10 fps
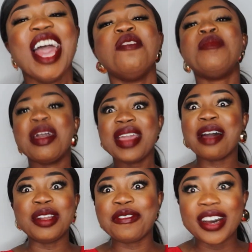maybe
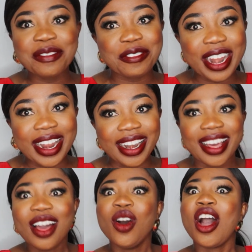I'm the fun friend.
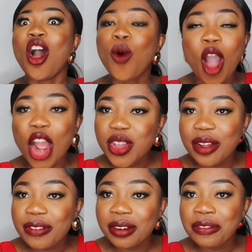Are you
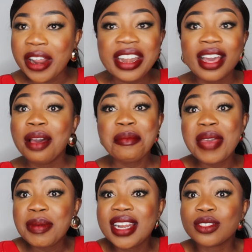a fun friend?
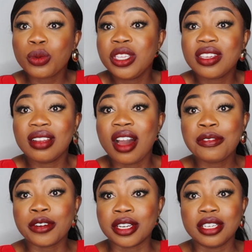Maybe that's what you can
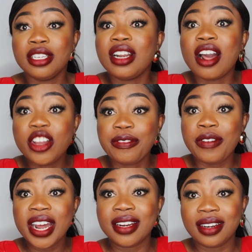offer. Your
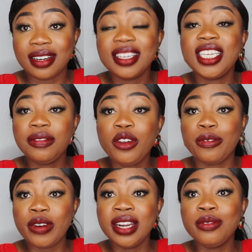fun. Give your
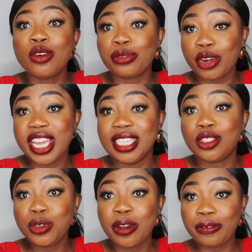fun for free
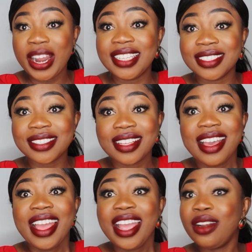to your friends
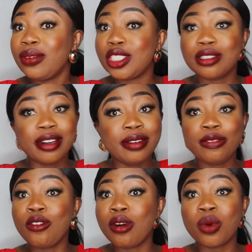in return
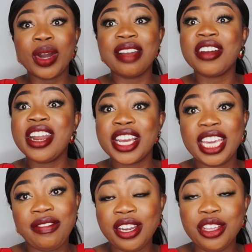for whatever they're
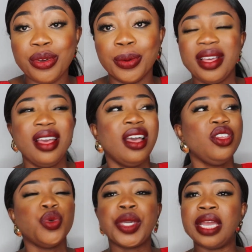giving you.
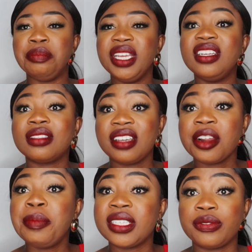You can be the
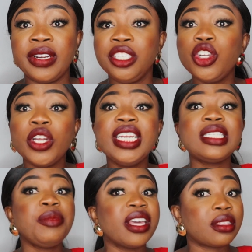therapist friend. You don't need
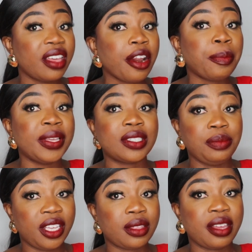to be a therapist to
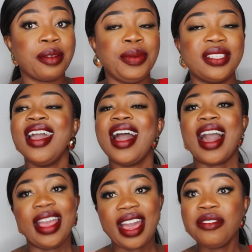be a therapist.
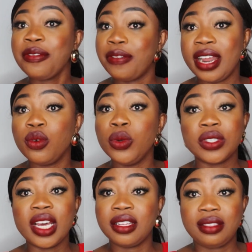I have a friend who's
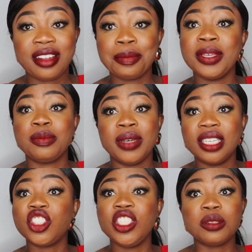not a therapist,
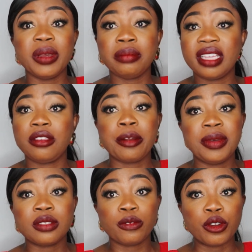but she's been my
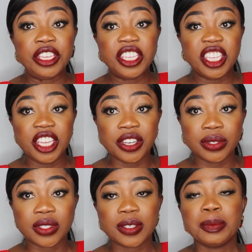therapist for
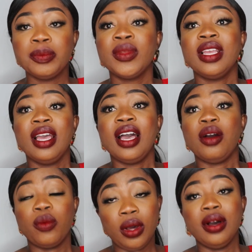years
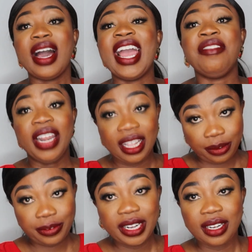well, I have another
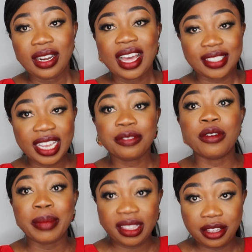friend aside
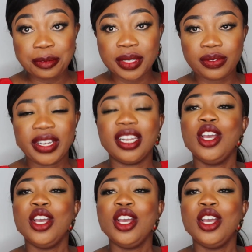from my therapist friend